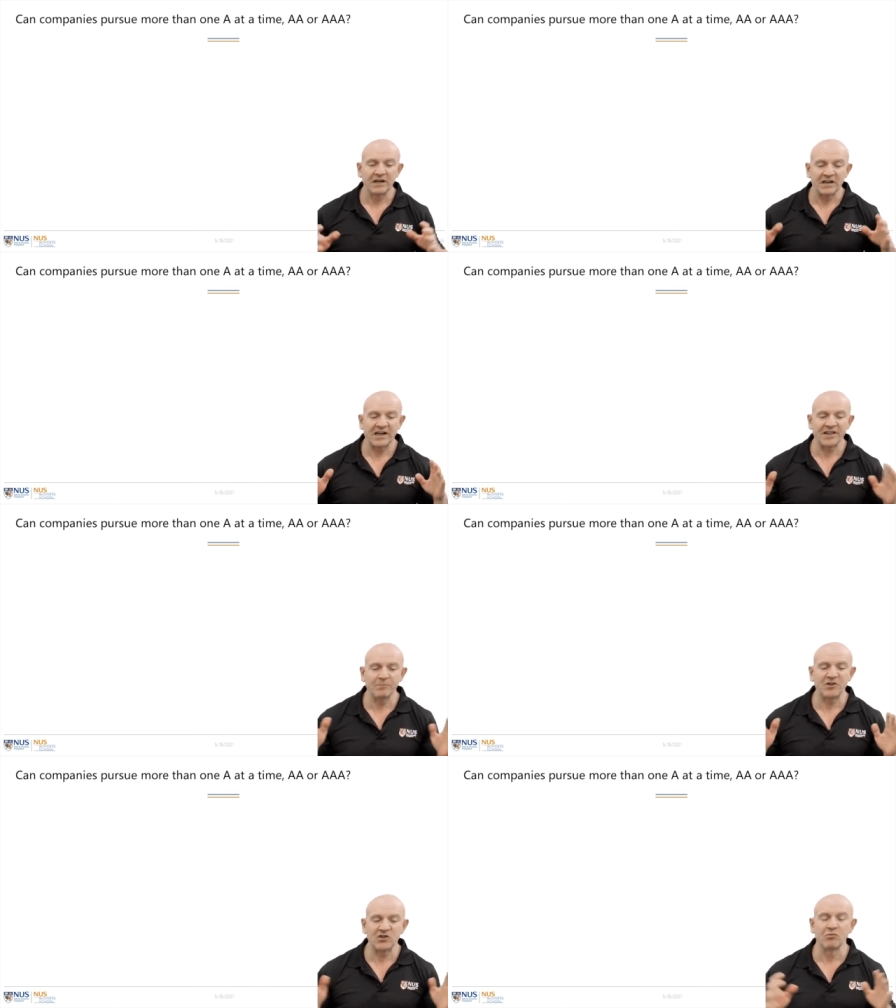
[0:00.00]
Can they
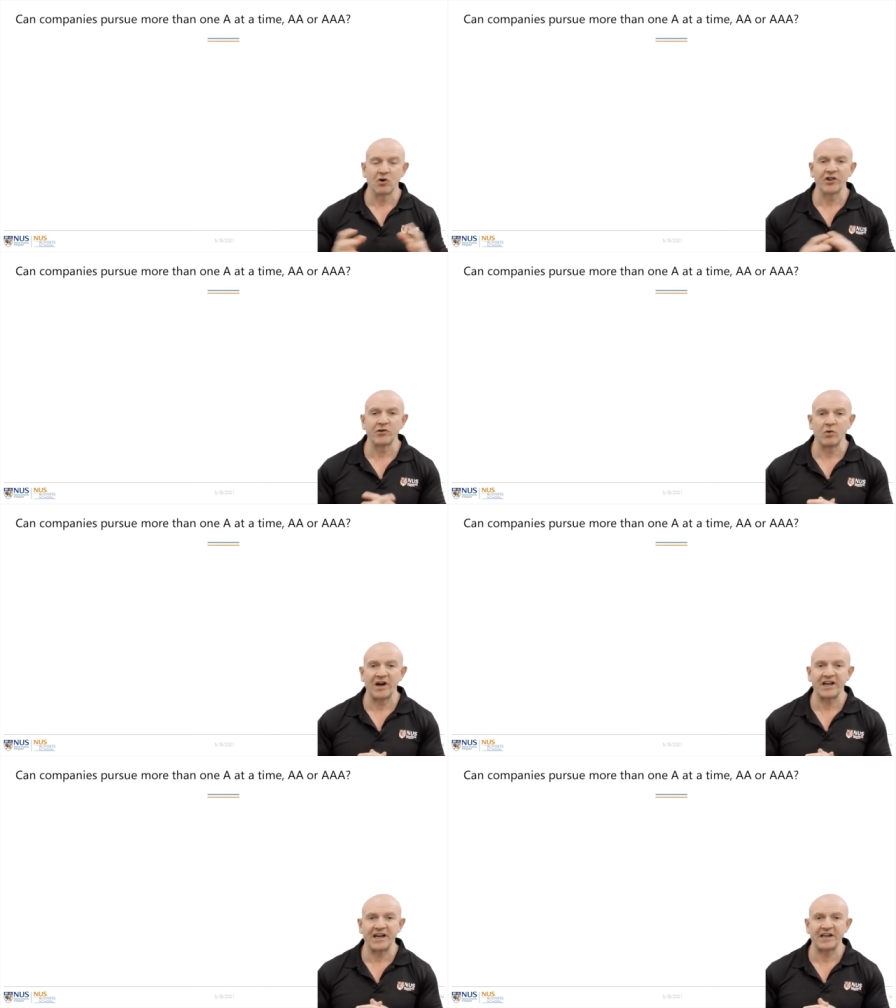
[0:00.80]
pursue more than
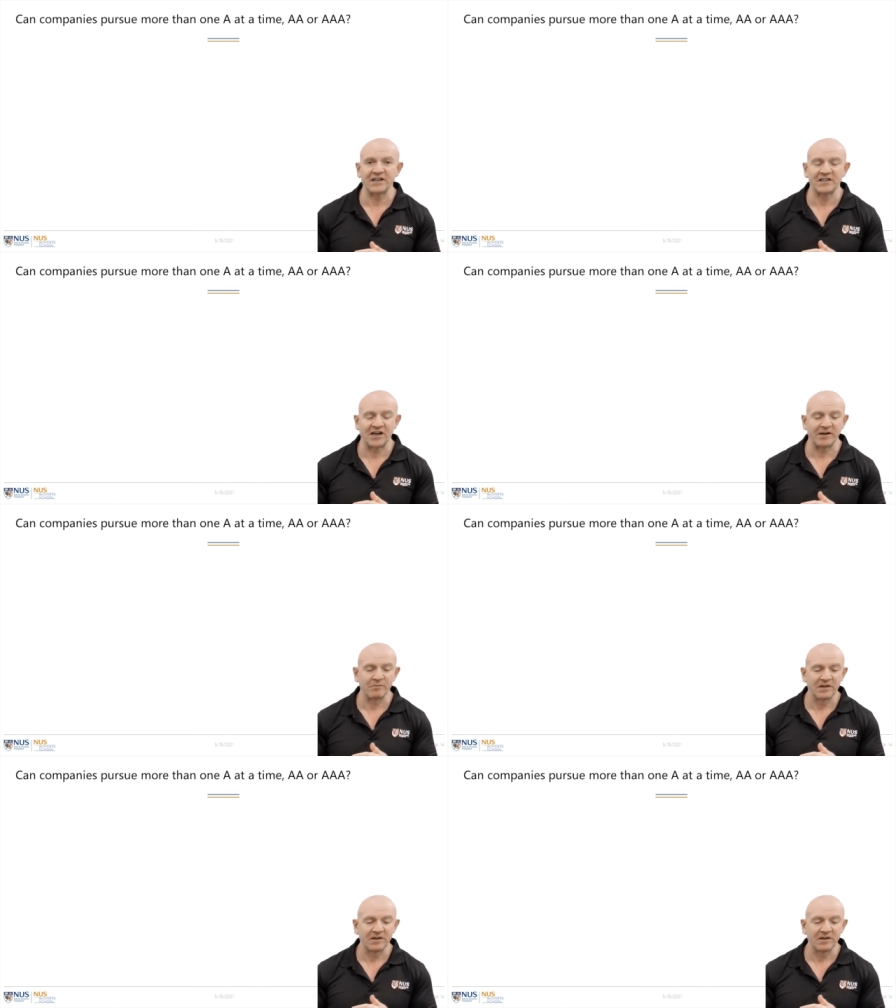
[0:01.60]
one A at a time?